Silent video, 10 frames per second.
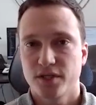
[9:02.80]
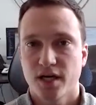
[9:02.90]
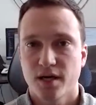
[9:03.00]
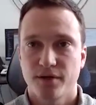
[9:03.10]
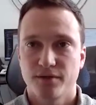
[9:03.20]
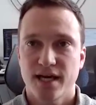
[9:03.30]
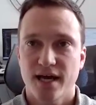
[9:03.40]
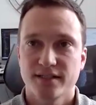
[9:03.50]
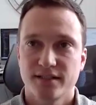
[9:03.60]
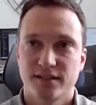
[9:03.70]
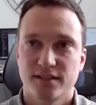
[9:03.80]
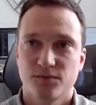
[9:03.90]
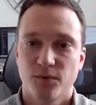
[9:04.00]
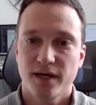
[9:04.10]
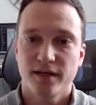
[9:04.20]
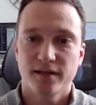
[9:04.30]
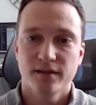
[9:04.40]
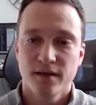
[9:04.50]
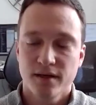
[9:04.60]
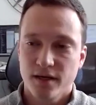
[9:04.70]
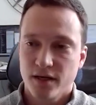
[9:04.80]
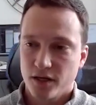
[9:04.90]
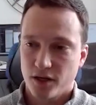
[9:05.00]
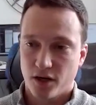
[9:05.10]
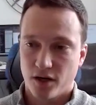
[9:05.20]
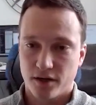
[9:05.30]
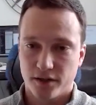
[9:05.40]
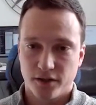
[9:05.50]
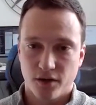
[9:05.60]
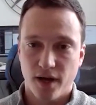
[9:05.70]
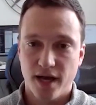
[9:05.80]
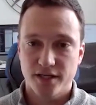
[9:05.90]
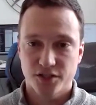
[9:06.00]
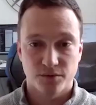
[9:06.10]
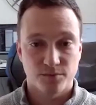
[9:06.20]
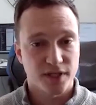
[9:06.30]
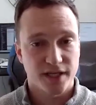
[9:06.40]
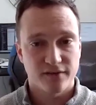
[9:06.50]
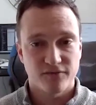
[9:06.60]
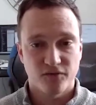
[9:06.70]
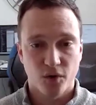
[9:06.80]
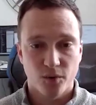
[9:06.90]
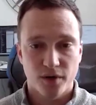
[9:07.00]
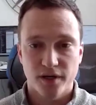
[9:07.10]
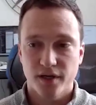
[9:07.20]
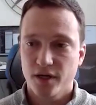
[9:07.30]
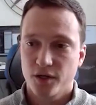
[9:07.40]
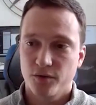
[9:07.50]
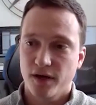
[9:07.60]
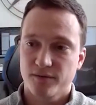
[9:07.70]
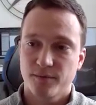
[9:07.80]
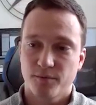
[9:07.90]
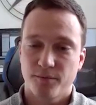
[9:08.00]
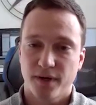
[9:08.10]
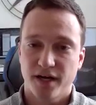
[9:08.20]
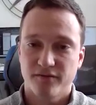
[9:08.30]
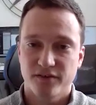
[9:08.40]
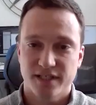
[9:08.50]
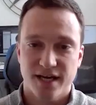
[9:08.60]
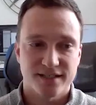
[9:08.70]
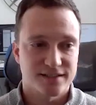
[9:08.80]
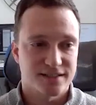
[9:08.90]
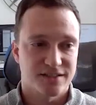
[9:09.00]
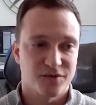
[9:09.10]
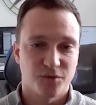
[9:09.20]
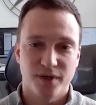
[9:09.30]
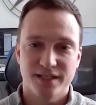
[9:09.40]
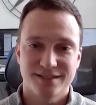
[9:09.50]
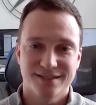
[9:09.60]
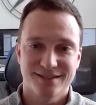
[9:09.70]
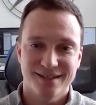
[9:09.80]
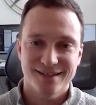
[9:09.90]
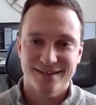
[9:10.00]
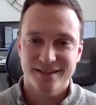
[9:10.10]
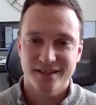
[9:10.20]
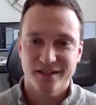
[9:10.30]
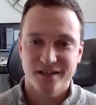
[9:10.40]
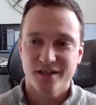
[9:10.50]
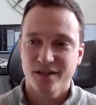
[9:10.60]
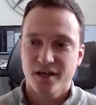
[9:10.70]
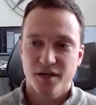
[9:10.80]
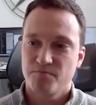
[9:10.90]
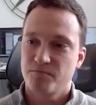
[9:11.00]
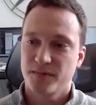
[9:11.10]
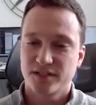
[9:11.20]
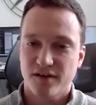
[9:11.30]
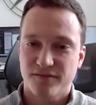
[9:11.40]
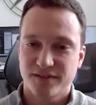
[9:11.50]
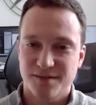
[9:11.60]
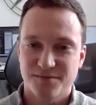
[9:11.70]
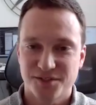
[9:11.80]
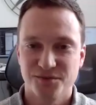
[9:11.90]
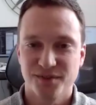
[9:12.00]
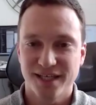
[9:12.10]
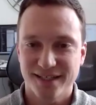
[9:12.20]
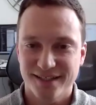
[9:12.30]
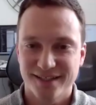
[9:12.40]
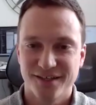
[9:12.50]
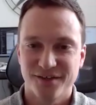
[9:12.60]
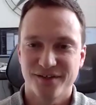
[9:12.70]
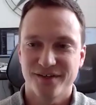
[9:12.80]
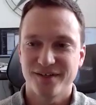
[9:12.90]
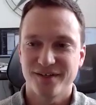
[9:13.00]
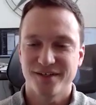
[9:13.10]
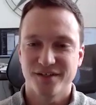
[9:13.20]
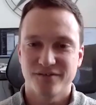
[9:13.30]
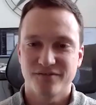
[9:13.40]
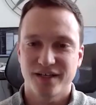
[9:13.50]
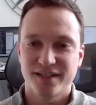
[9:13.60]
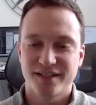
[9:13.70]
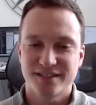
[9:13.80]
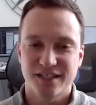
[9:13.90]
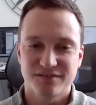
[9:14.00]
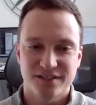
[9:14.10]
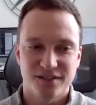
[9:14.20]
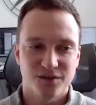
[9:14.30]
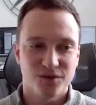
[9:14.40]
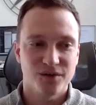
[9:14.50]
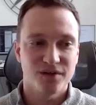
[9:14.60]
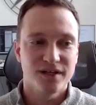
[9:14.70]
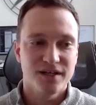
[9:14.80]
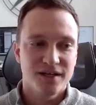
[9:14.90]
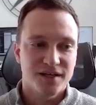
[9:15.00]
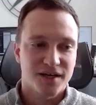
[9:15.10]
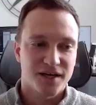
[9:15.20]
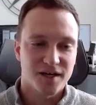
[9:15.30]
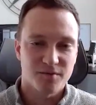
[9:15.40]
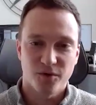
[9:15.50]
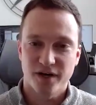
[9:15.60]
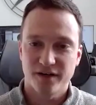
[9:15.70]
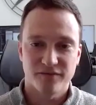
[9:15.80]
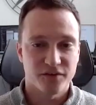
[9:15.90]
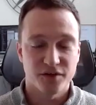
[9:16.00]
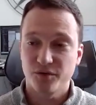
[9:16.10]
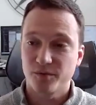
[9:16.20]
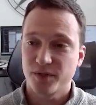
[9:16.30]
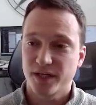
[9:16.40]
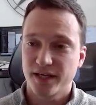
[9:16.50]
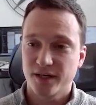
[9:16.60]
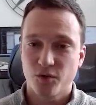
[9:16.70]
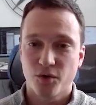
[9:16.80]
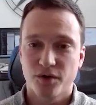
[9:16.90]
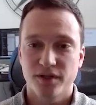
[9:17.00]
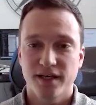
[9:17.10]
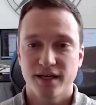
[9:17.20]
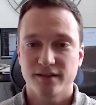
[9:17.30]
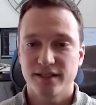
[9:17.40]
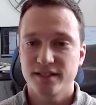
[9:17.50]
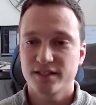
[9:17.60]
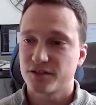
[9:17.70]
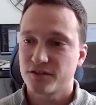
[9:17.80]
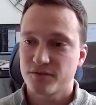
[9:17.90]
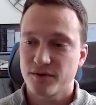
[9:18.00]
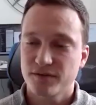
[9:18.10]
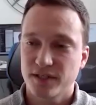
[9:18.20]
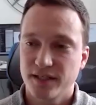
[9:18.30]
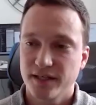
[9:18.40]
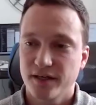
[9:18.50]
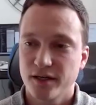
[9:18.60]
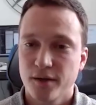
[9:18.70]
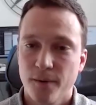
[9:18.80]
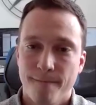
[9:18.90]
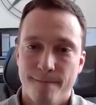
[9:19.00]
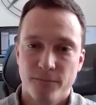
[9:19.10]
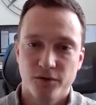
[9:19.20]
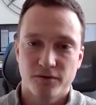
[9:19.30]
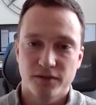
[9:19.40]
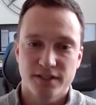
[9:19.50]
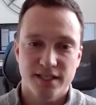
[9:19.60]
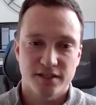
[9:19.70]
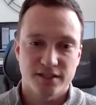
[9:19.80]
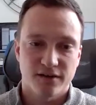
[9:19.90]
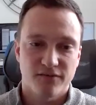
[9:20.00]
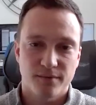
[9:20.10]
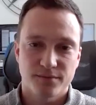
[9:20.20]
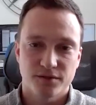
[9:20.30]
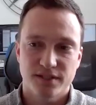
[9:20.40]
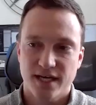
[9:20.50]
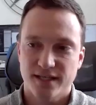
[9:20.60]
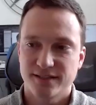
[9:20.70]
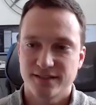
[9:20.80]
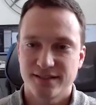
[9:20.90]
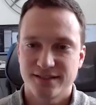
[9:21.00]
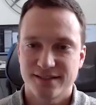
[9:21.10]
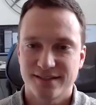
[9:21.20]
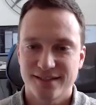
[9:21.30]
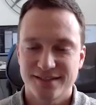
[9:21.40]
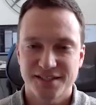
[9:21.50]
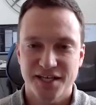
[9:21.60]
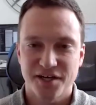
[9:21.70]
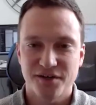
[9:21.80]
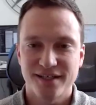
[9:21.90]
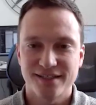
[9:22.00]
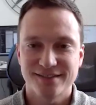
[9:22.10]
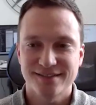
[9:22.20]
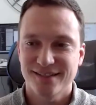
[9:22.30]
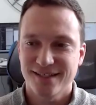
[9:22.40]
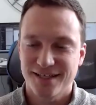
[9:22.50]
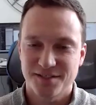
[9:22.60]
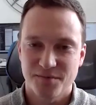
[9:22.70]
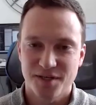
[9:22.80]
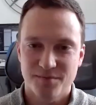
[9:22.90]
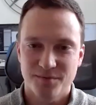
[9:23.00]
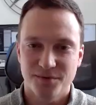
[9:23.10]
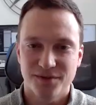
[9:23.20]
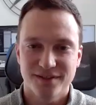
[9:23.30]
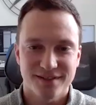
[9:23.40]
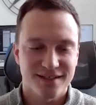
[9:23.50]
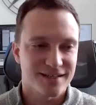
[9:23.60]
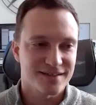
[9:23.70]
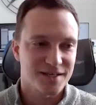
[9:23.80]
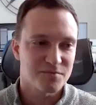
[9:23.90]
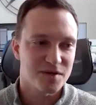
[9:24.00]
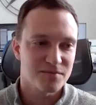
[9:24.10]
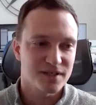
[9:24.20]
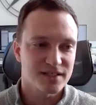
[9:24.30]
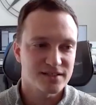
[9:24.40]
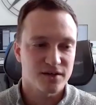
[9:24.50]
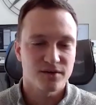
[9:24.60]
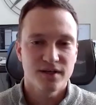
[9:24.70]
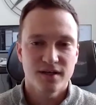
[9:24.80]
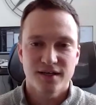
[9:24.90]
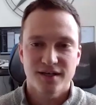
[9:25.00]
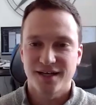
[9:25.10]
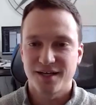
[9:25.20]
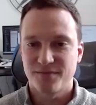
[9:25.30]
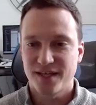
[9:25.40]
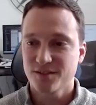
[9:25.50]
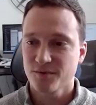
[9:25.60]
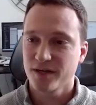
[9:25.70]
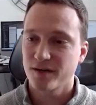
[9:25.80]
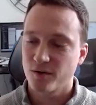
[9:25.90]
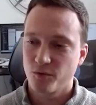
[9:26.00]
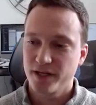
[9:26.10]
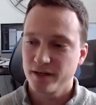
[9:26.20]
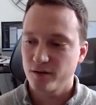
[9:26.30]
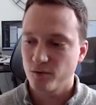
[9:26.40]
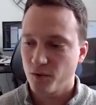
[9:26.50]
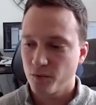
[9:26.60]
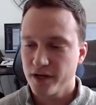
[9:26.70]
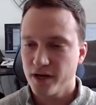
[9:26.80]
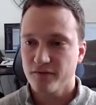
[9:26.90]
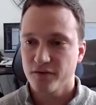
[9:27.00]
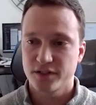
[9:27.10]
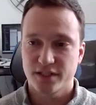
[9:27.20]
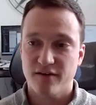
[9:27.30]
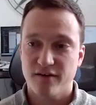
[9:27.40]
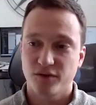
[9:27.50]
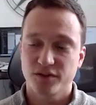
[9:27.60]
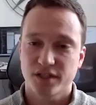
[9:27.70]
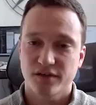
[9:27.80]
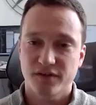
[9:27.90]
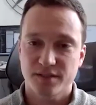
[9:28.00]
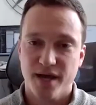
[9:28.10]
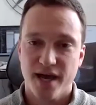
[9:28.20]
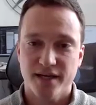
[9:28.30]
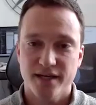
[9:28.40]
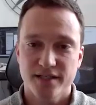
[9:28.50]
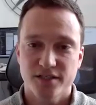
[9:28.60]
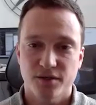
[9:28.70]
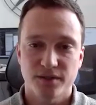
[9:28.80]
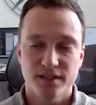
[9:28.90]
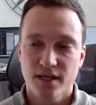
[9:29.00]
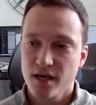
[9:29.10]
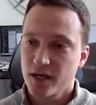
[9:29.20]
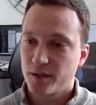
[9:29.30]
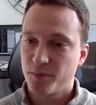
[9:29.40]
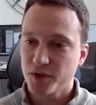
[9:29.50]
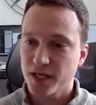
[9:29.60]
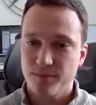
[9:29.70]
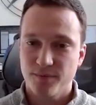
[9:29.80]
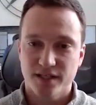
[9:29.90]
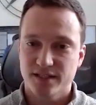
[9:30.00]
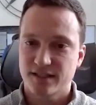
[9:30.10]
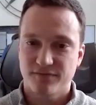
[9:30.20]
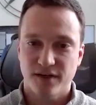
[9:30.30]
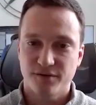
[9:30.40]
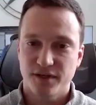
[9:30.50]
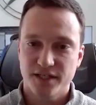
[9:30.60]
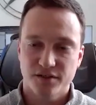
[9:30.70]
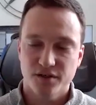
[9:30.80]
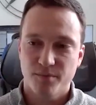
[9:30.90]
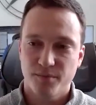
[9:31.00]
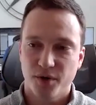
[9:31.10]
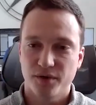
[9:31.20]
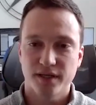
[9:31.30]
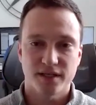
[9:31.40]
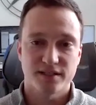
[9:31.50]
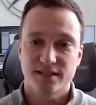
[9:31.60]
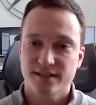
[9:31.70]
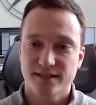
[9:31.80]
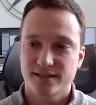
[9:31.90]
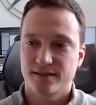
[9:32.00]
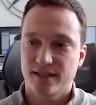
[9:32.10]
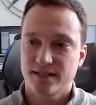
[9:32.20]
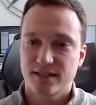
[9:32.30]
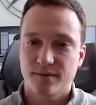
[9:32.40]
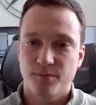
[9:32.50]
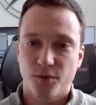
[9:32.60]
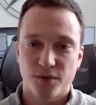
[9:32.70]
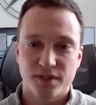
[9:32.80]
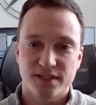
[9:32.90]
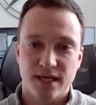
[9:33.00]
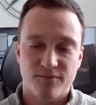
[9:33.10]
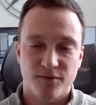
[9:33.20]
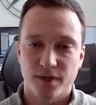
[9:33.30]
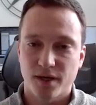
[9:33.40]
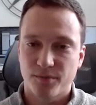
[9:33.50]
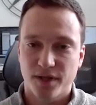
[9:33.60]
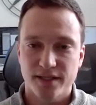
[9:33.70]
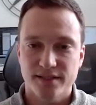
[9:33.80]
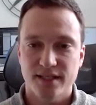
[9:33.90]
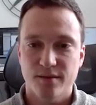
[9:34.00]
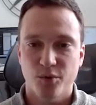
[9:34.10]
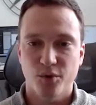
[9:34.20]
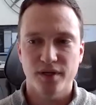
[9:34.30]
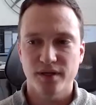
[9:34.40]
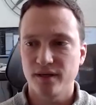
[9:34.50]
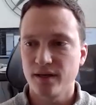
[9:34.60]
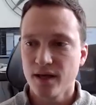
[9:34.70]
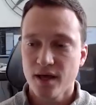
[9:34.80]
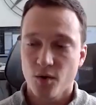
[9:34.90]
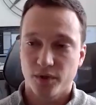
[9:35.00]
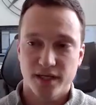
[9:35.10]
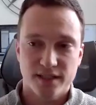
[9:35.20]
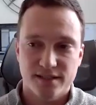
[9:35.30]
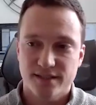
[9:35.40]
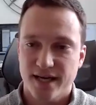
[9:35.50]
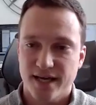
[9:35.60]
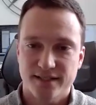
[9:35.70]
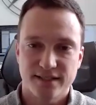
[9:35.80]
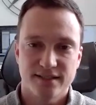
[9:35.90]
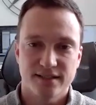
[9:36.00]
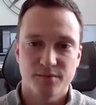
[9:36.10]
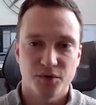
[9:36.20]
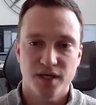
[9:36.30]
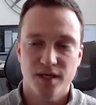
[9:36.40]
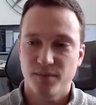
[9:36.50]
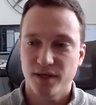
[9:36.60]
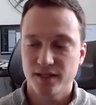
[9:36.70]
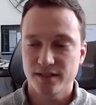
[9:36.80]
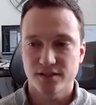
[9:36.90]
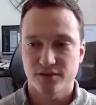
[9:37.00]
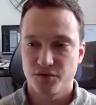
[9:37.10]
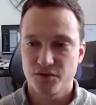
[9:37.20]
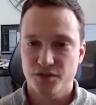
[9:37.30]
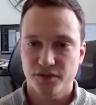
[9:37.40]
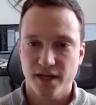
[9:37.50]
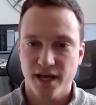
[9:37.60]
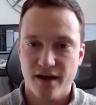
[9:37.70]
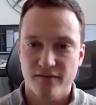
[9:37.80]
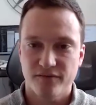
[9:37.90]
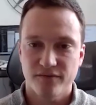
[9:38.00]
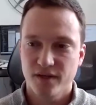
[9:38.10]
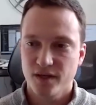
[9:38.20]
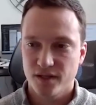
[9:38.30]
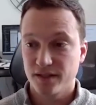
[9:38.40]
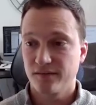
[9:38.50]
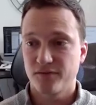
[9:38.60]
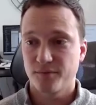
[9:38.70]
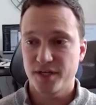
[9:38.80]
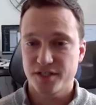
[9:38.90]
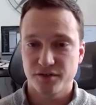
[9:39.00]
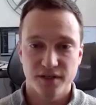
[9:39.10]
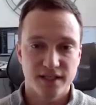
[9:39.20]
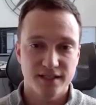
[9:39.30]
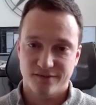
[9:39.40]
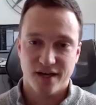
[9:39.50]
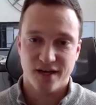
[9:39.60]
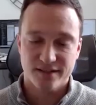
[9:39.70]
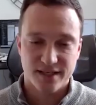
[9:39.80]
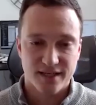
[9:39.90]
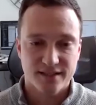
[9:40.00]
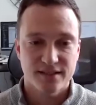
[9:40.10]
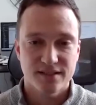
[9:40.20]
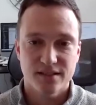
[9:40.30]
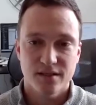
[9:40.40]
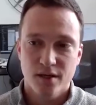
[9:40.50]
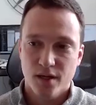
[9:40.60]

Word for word: you talk about taxes as well, you know, as you're planning forward, you have to be prepared for taxes because if you wait till the end of the year, it's oftentimes too late. You know, you're you're finding yourselves in a hole um, where if you're doing planning quarterly at least or throughout the year, you can really set yourself up so tax season isn't as scary as as many people uh, think it may be. So um, yeah. that's where we what we offer is that full service package. So it's the bookkeeping is the foundational component because that's that's the important step from a compliance standpoint. And when you get to tax season, the bookkeeping is crucial to have the information you need to file taxes.